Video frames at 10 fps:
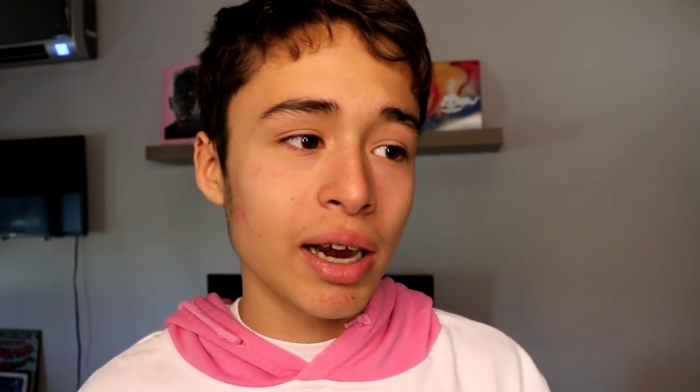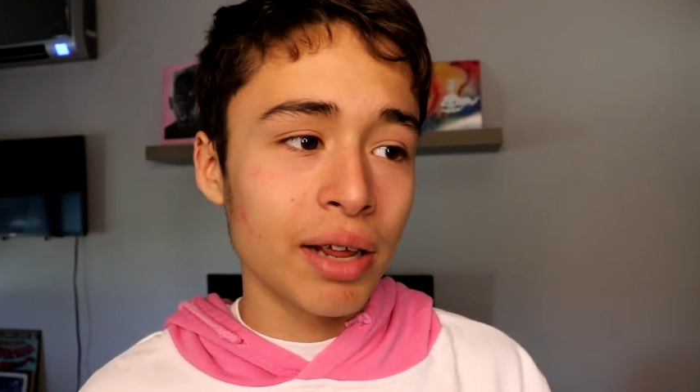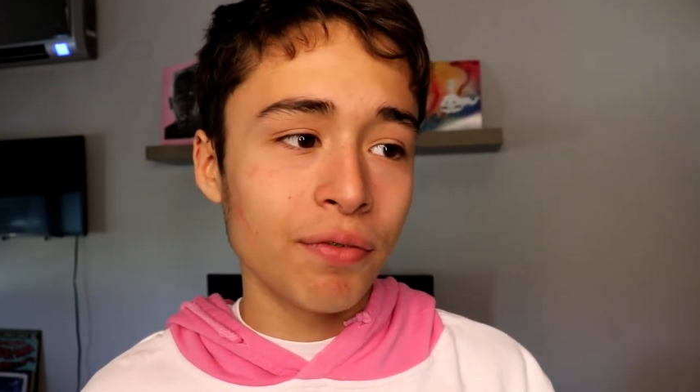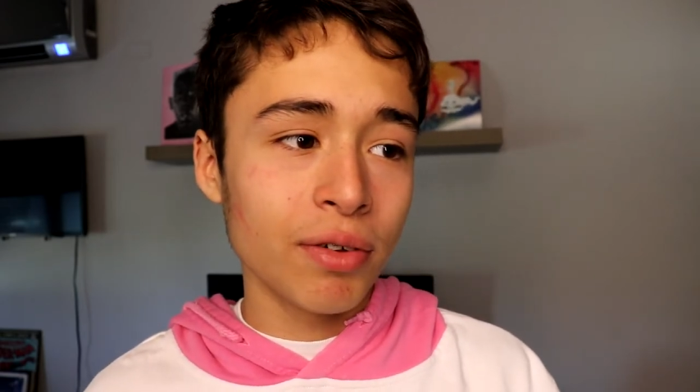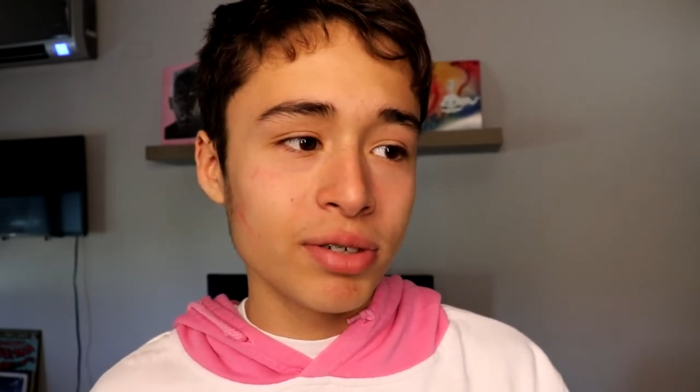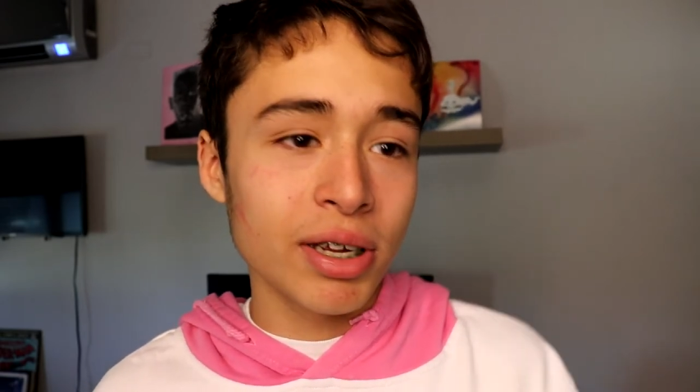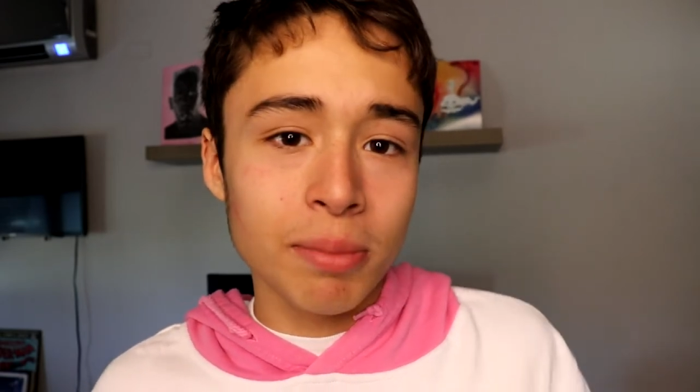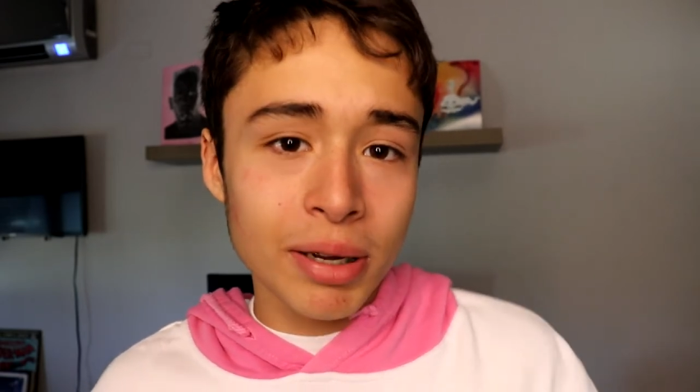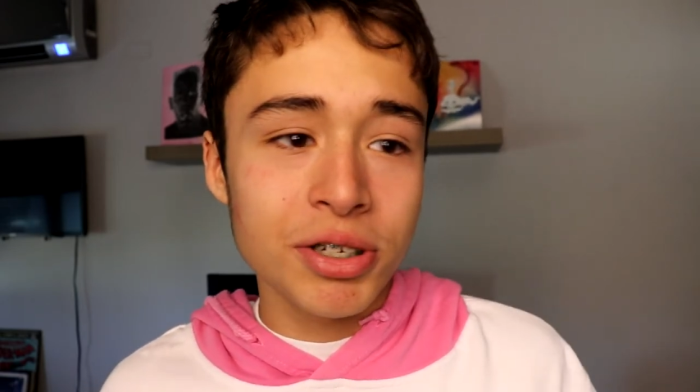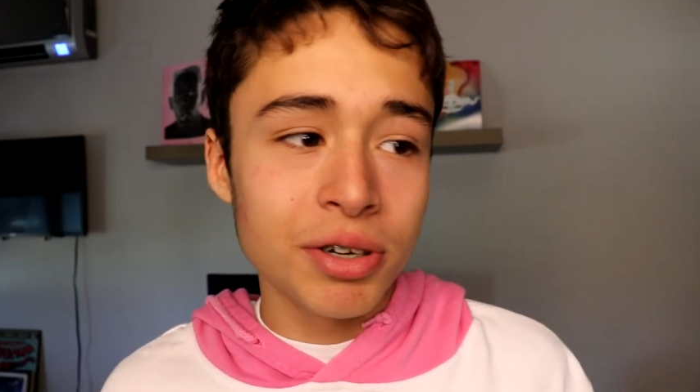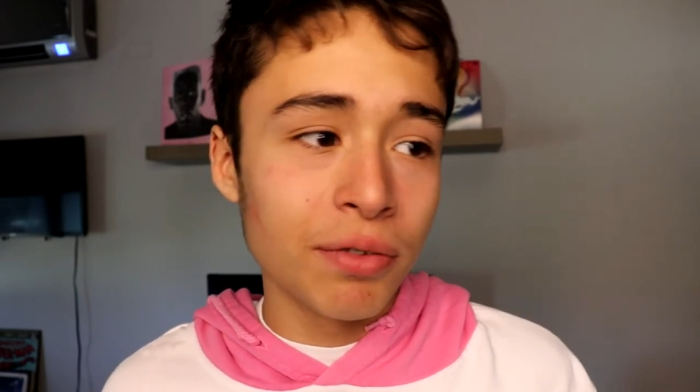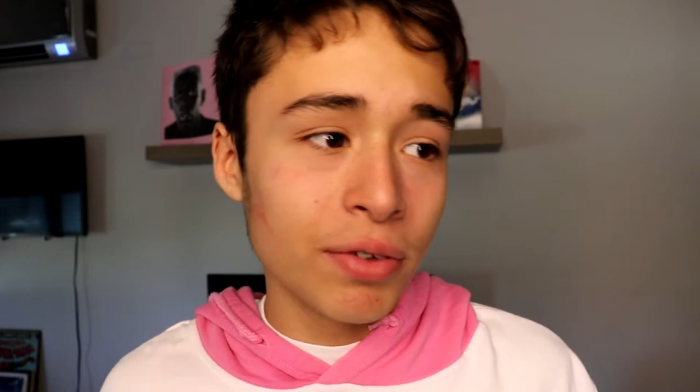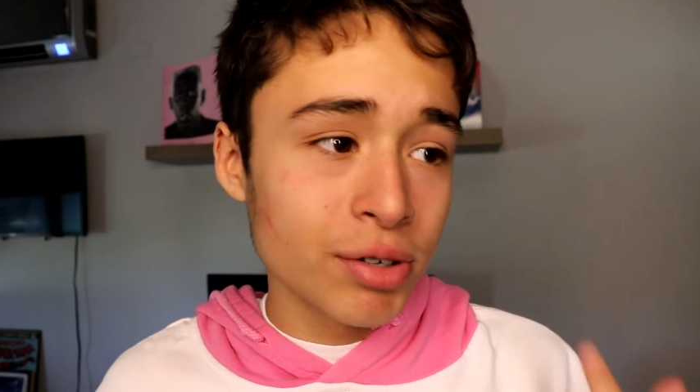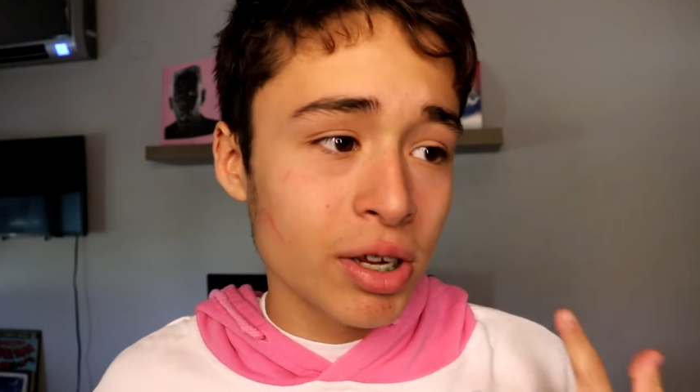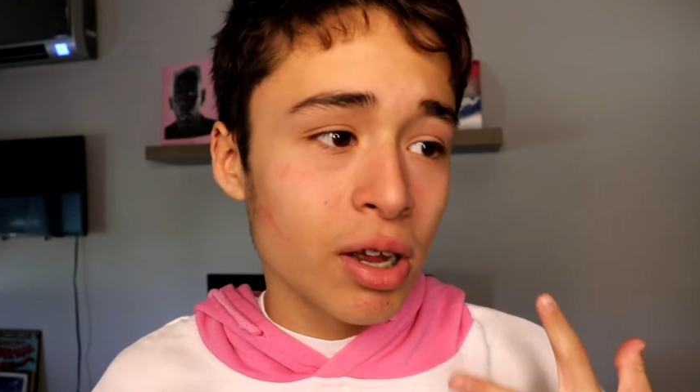that he feels like a bastard. He
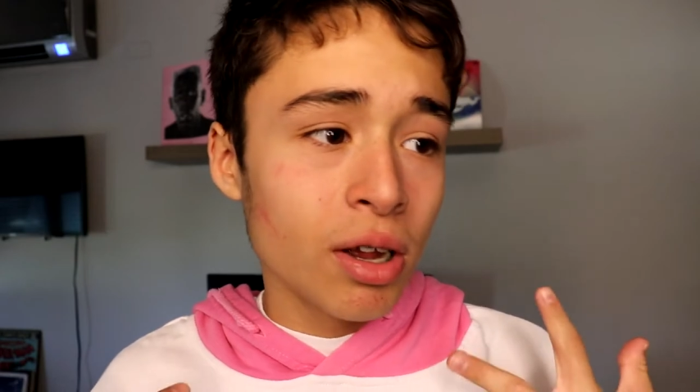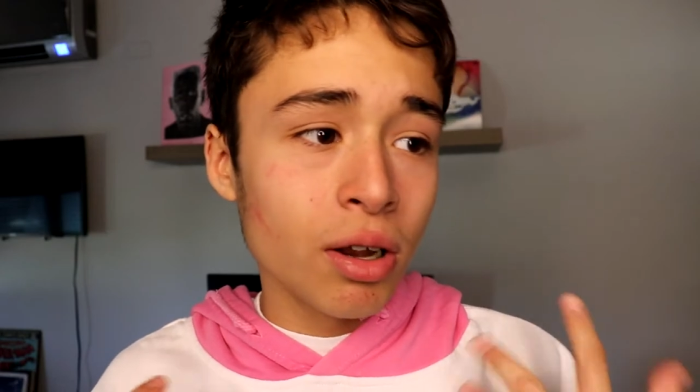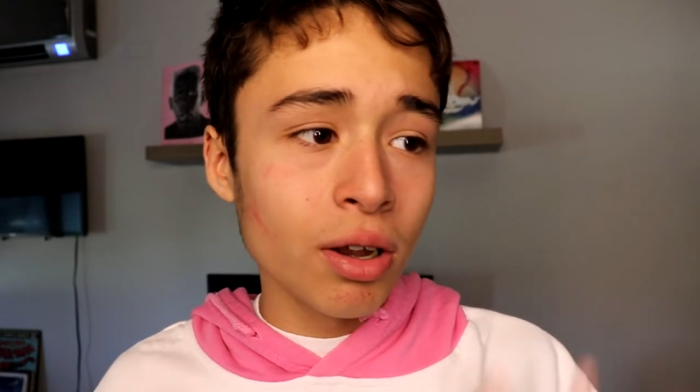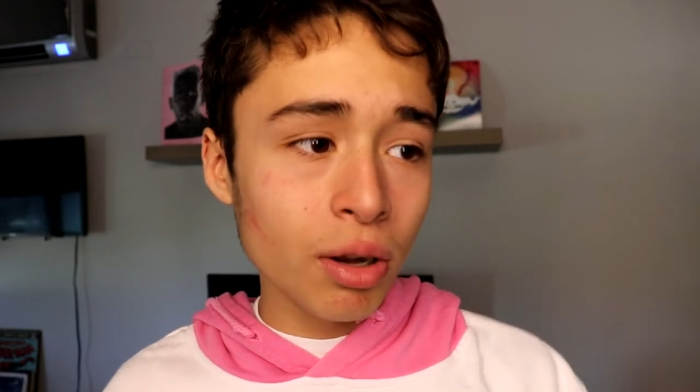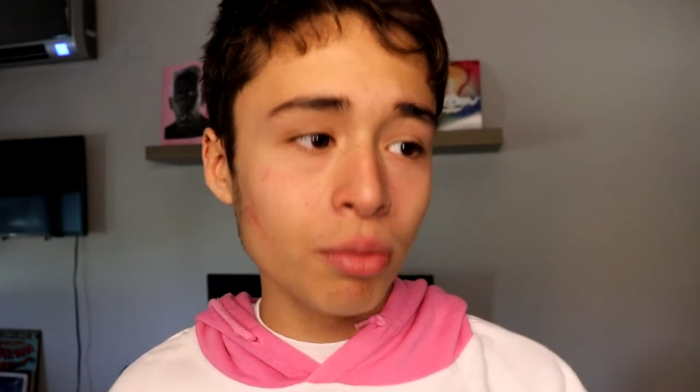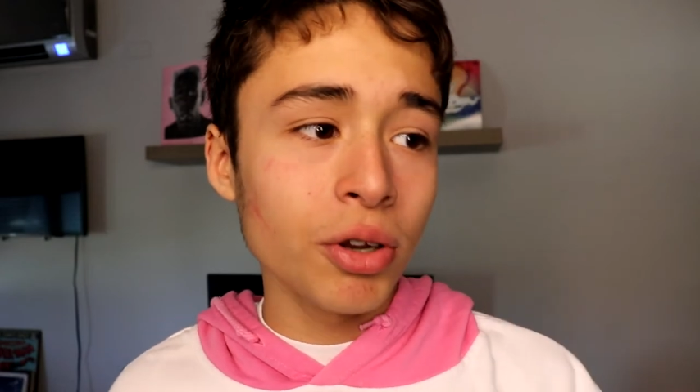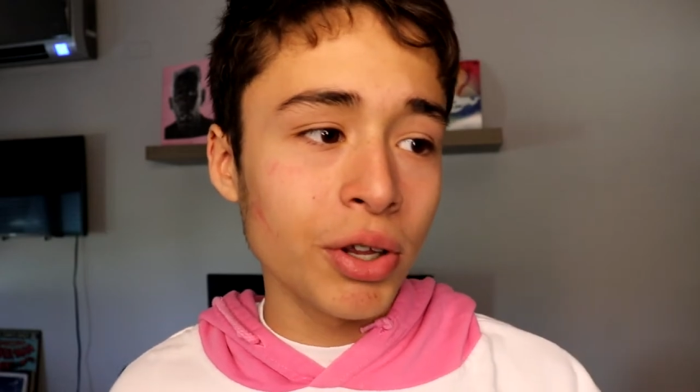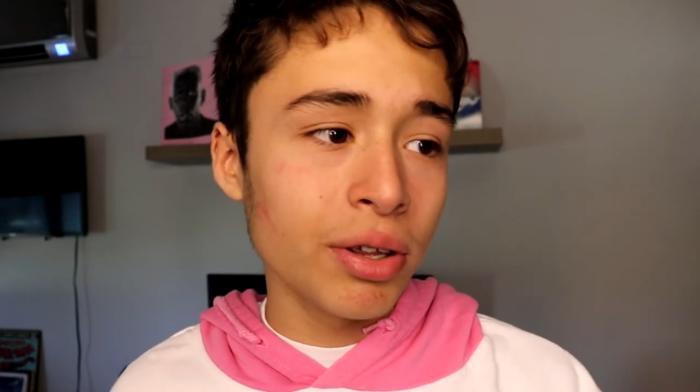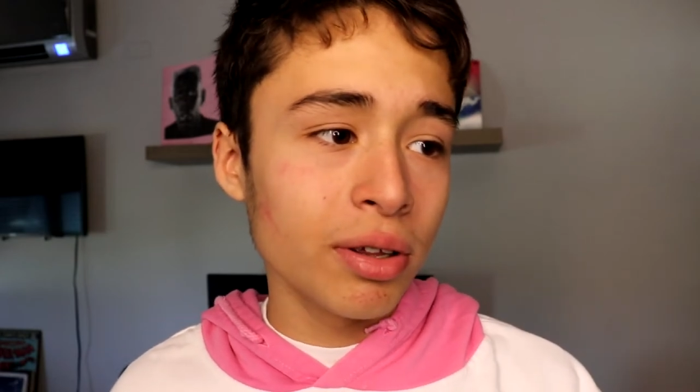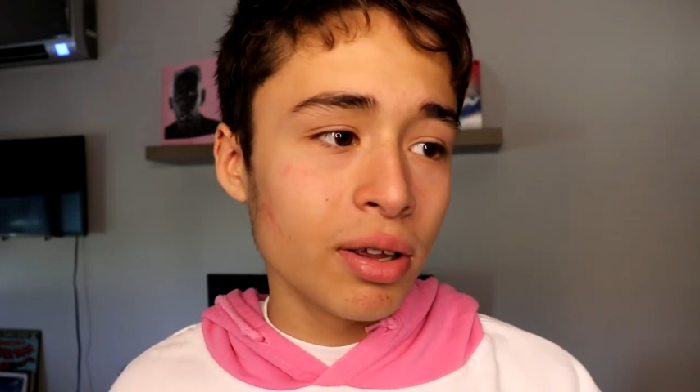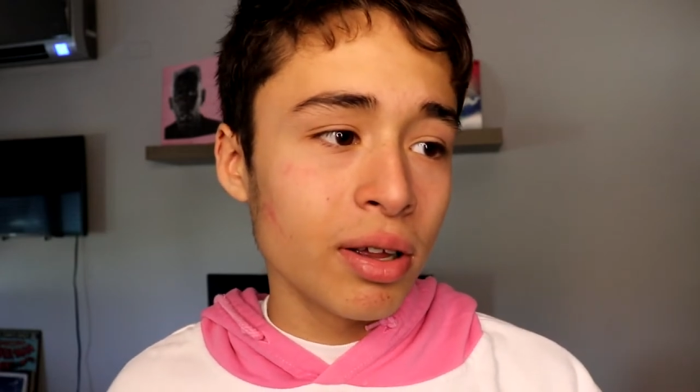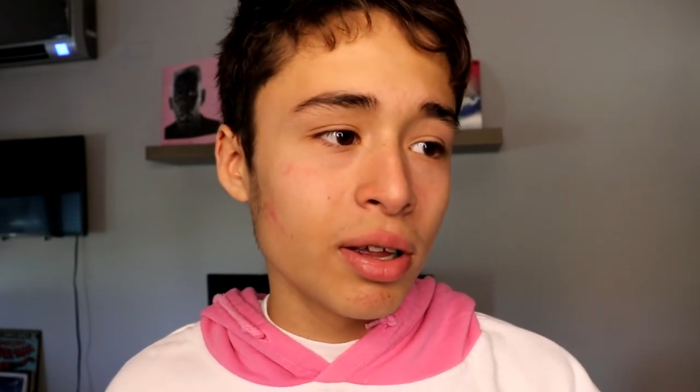feels lonely.